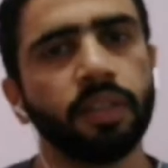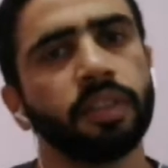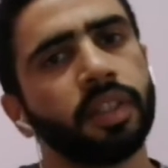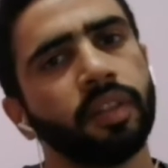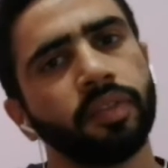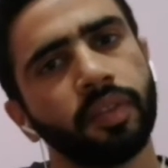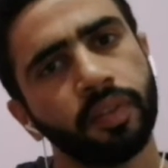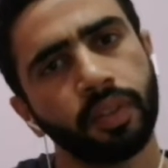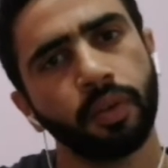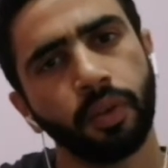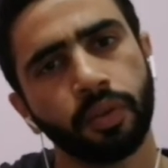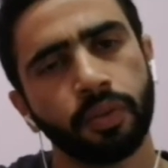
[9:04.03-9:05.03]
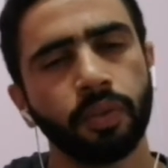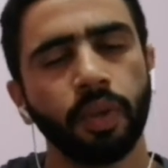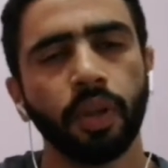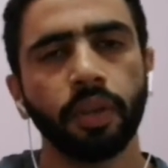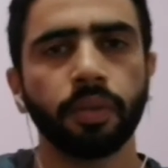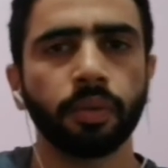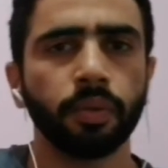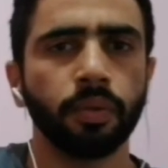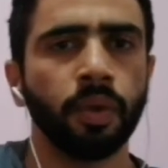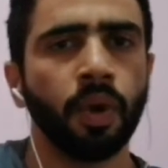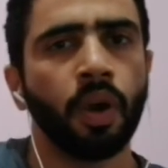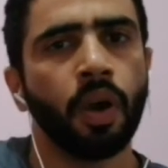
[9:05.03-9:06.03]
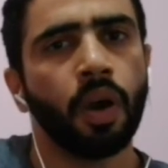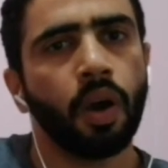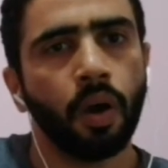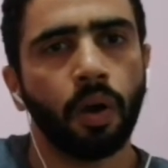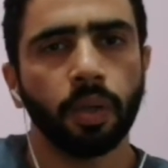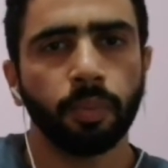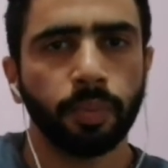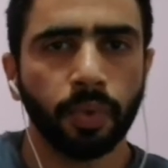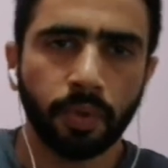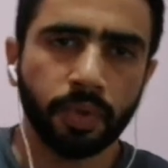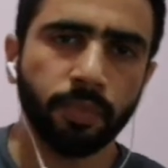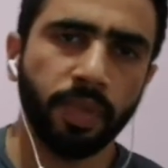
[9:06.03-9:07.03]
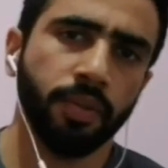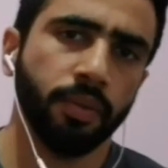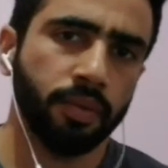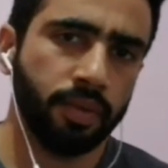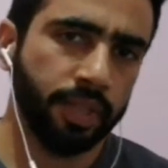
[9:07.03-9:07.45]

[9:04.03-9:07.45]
the activity goes through on both methods.